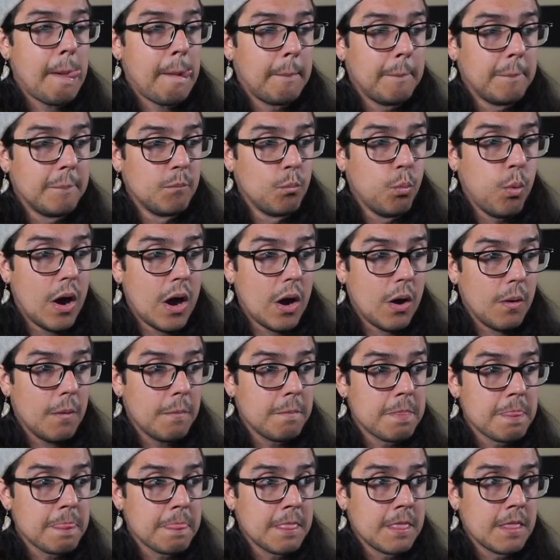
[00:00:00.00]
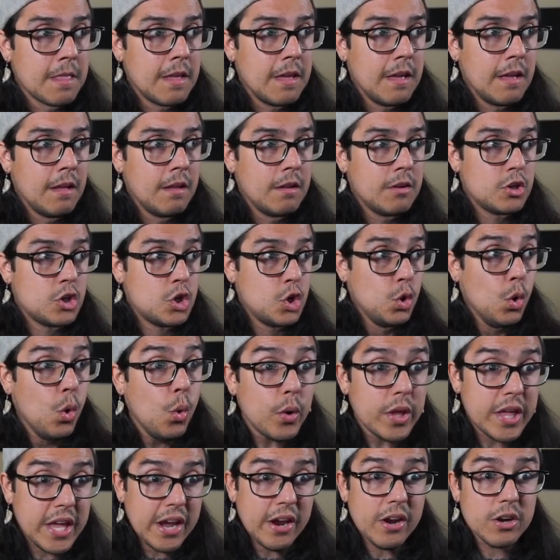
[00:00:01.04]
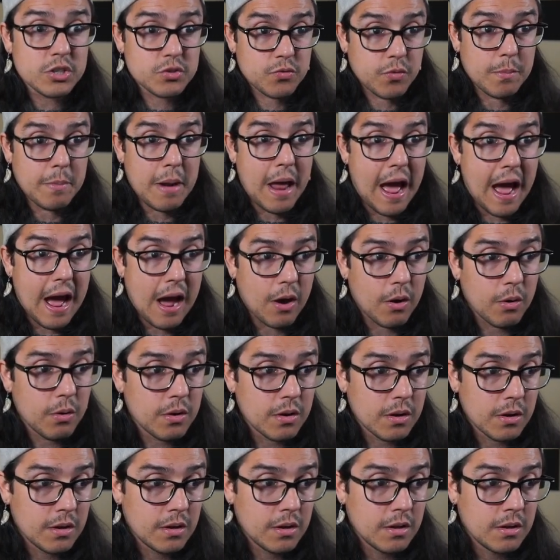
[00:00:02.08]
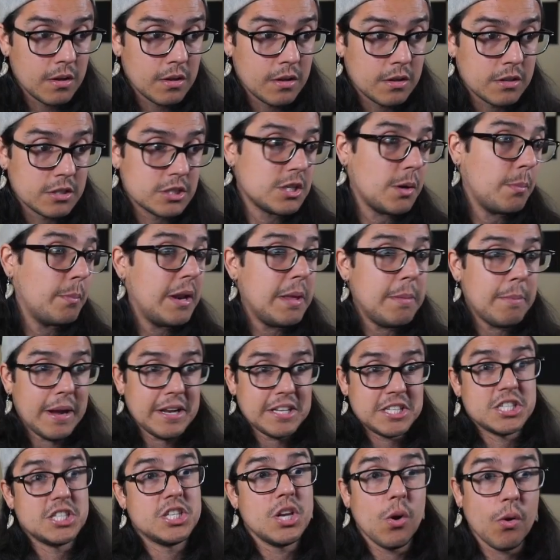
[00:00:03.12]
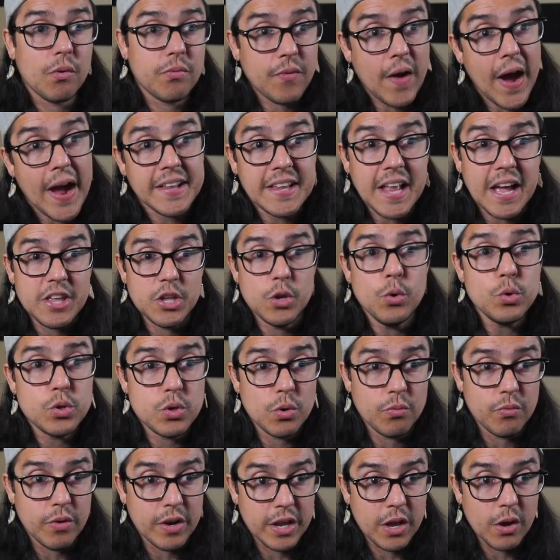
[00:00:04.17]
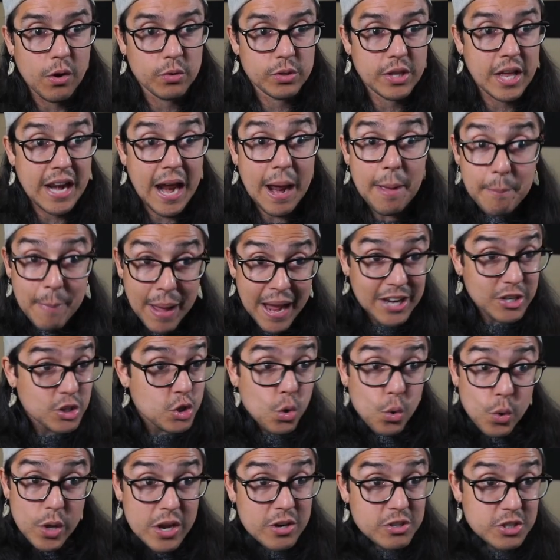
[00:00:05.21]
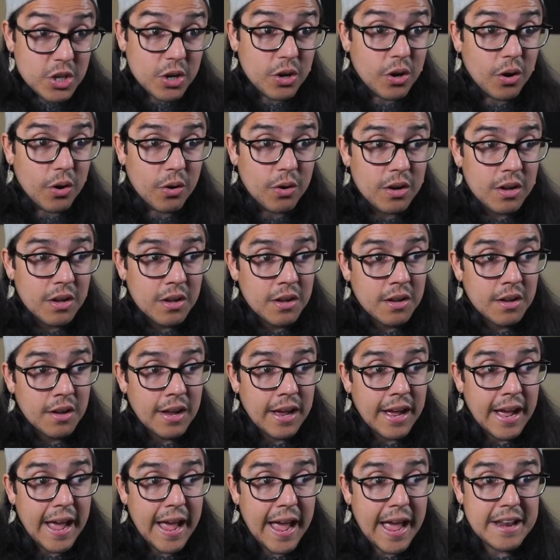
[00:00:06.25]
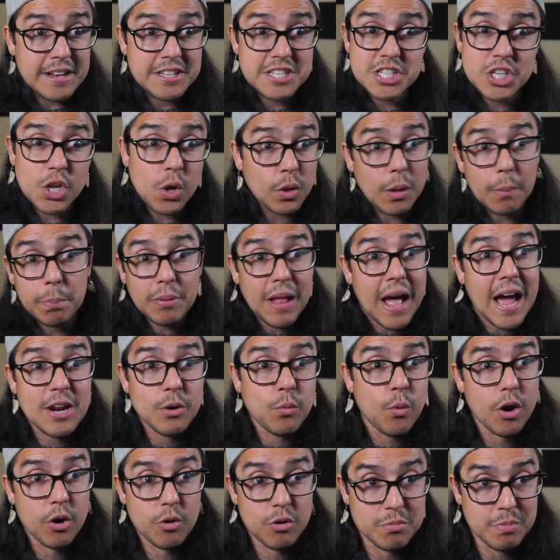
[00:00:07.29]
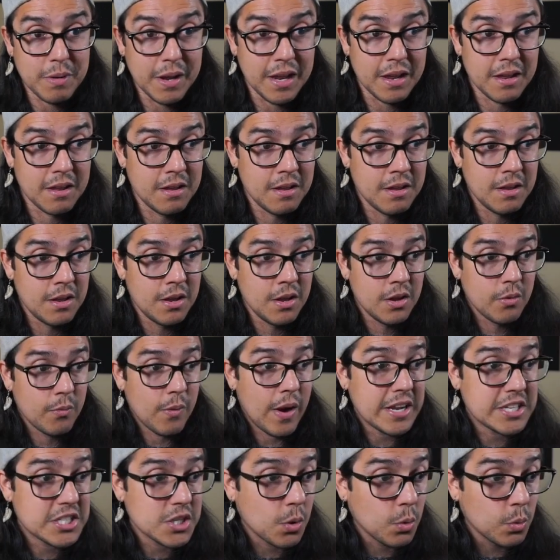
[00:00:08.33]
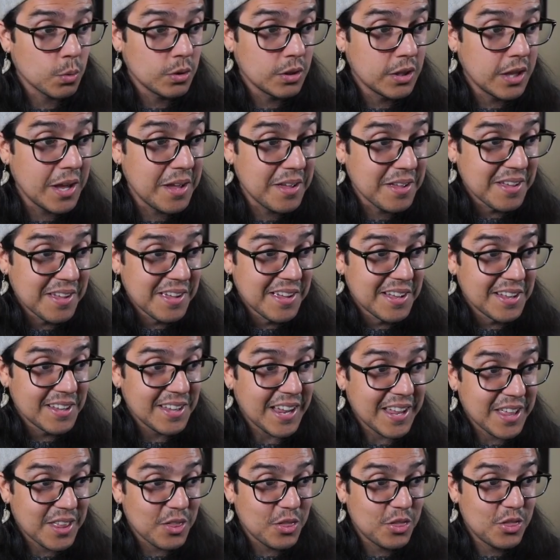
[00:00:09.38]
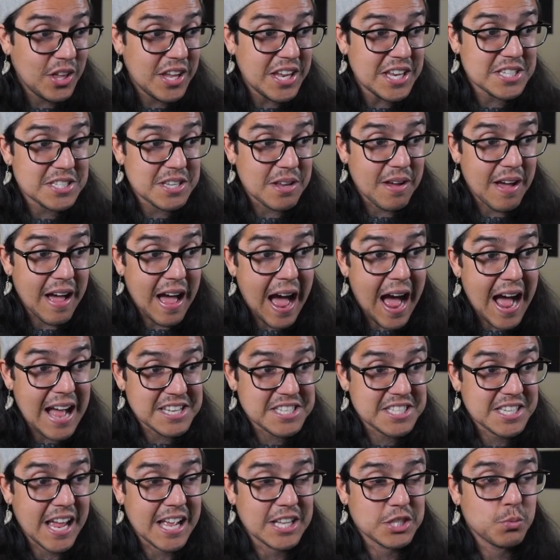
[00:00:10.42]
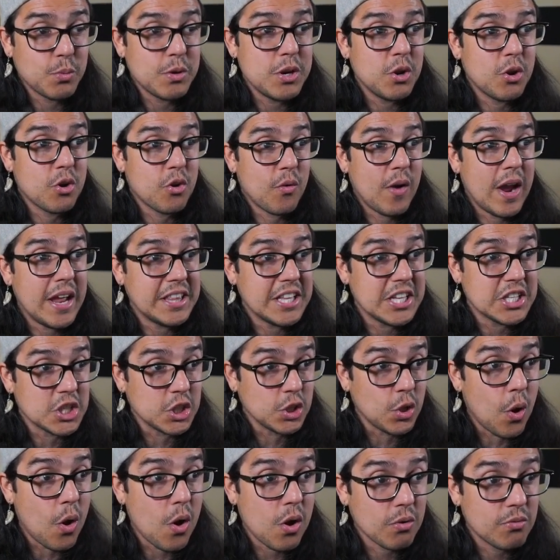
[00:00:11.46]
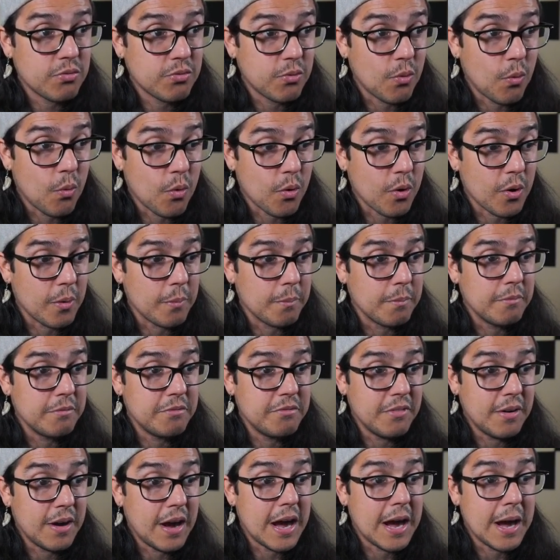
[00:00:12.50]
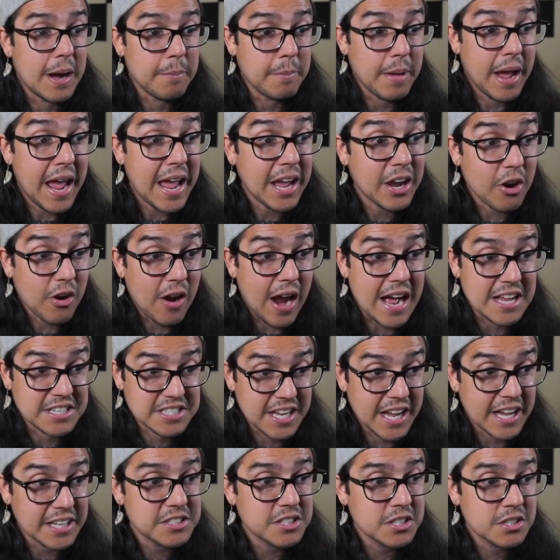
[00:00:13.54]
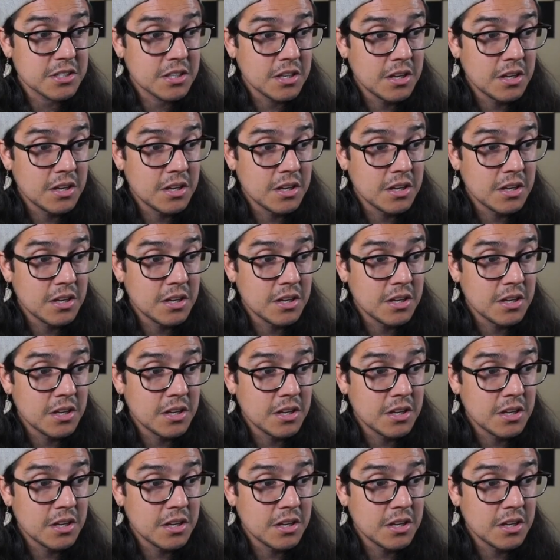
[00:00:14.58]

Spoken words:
Well, 2 years from now, somebody might still find that YouTube video that I made 2 years ago and still apply to work with me, right? So like these assets, when you create these long form anchor assets,